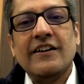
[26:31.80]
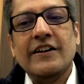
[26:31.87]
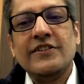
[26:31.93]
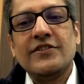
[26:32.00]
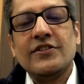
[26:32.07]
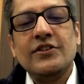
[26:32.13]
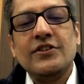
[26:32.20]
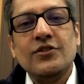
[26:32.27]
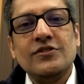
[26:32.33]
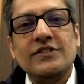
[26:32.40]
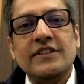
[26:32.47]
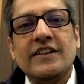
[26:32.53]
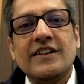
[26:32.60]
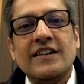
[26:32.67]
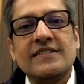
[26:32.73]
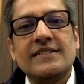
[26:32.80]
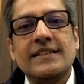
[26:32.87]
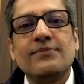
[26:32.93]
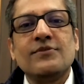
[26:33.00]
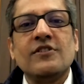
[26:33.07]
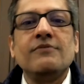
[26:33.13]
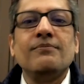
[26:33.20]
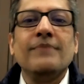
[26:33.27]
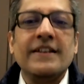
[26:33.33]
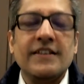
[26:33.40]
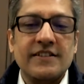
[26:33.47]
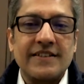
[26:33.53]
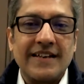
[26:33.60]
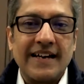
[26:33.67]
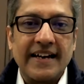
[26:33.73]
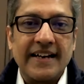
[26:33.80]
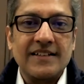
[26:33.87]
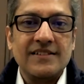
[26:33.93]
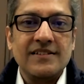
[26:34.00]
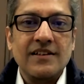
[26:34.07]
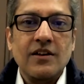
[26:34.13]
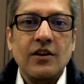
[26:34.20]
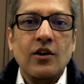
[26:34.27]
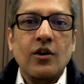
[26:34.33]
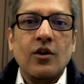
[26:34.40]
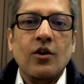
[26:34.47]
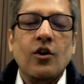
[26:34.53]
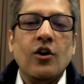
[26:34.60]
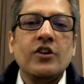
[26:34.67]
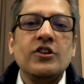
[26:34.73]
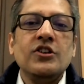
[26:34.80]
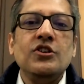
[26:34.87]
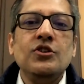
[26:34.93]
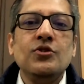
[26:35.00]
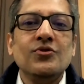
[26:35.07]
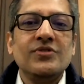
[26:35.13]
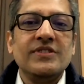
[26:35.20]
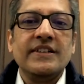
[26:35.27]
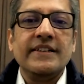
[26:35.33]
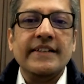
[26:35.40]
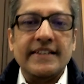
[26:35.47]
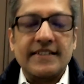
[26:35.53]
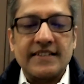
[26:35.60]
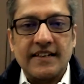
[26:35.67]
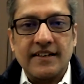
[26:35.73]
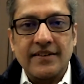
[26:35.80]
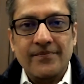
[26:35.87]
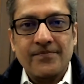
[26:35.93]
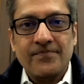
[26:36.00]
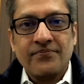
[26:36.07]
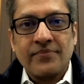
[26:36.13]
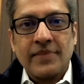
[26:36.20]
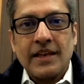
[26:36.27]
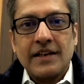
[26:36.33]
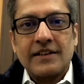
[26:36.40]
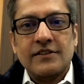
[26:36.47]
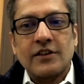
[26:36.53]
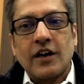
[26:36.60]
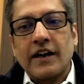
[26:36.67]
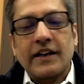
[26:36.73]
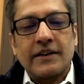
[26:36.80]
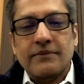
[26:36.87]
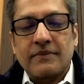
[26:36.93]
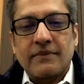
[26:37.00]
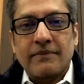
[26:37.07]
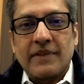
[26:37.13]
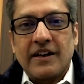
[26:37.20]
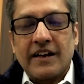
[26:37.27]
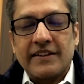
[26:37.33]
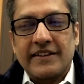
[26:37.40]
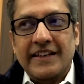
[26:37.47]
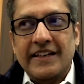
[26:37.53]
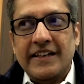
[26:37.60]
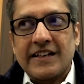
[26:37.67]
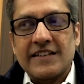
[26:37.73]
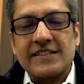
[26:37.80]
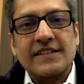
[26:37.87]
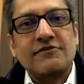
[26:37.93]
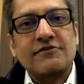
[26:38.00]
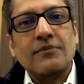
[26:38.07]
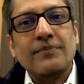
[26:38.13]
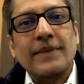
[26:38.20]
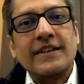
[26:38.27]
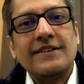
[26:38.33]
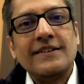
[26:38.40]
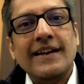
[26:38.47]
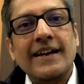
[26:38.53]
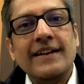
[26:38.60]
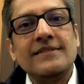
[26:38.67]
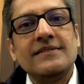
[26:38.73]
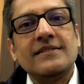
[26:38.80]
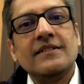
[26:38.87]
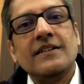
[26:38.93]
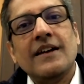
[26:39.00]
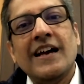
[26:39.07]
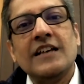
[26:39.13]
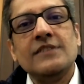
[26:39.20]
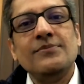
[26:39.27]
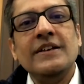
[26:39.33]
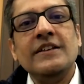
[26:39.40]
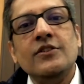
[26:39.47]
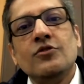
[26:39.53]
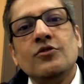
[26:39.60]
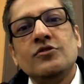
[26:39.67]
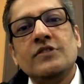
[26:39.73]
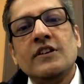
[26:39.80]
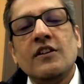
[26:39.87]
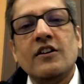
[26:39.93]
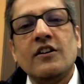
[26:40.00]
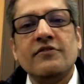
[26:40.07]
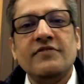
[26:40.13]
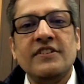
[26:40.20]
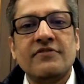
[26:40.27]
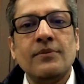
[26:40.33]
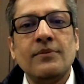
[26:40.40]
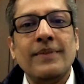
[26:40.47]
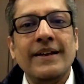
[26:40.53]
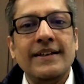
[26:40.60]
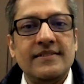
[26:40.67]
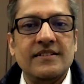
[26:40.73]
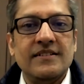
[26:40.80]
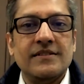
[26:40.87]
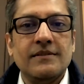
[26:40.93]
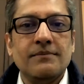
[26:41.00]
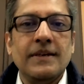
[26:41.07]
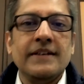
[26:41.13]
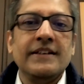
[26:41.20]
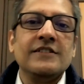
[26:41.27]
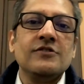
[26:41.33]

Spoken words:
introduced the concept of meta tags on user data. Now, the concept of meta tags has been used in a lot of different places, but